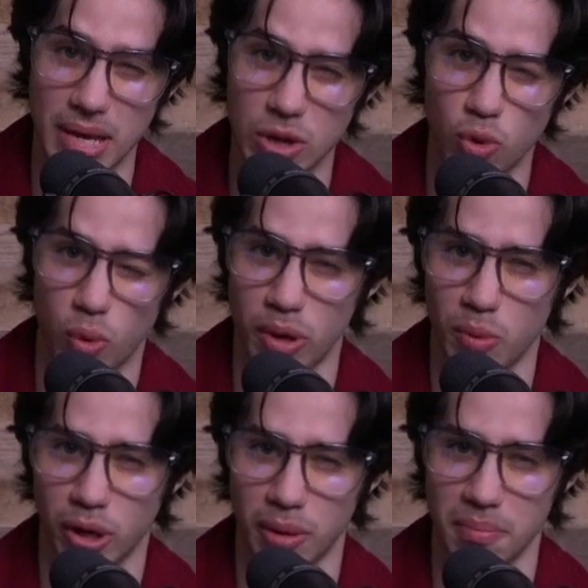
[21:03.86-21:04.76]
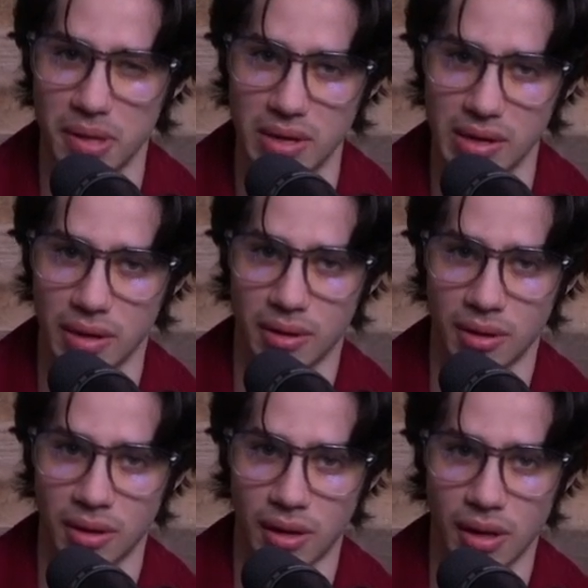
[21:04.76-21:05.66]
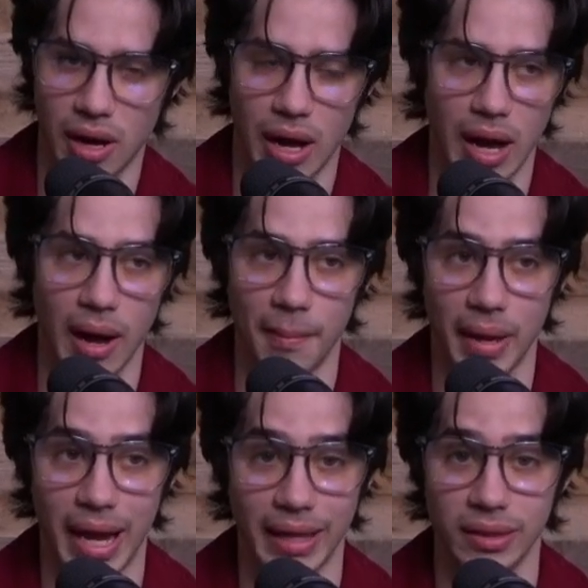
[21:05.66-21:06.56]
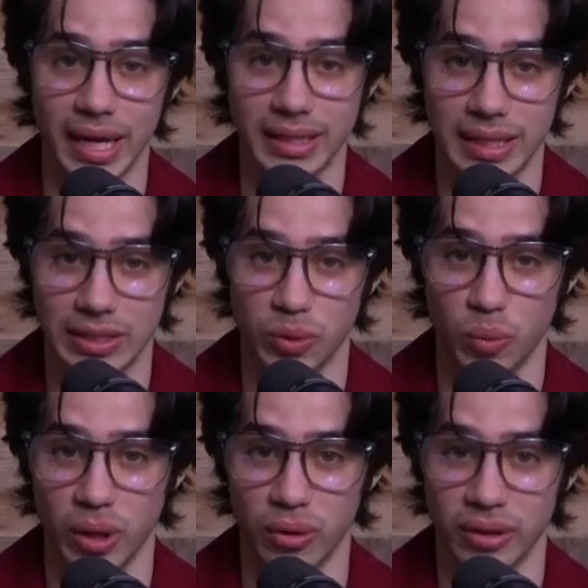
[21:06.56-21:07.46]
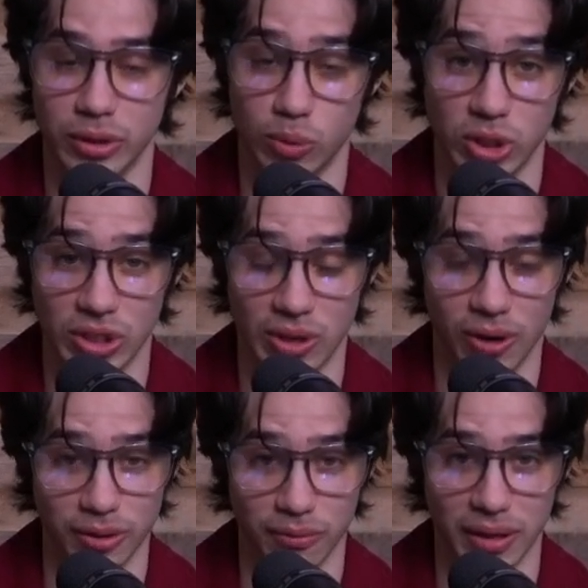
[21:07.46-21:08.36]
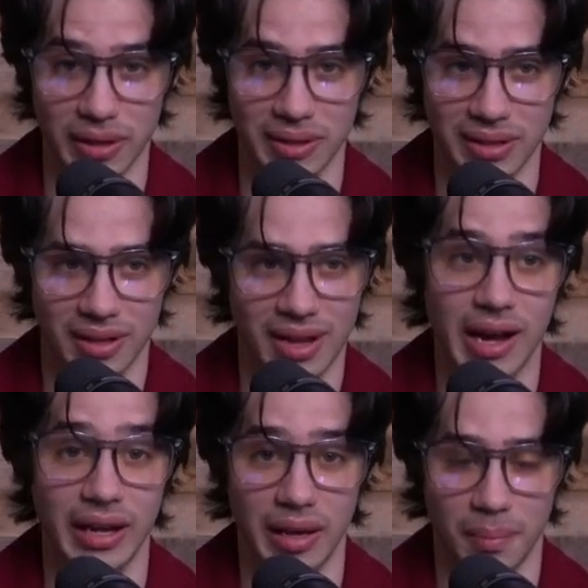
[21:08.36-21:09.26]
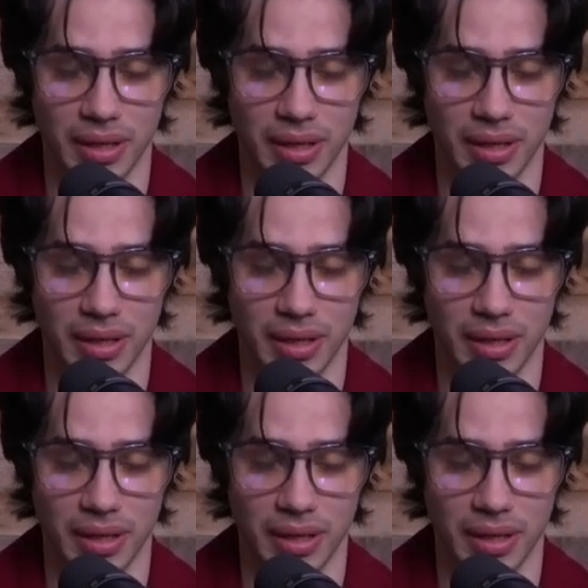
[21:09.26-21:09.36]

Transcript: who we want to be. And that takes awareness, which is cultivated, again, by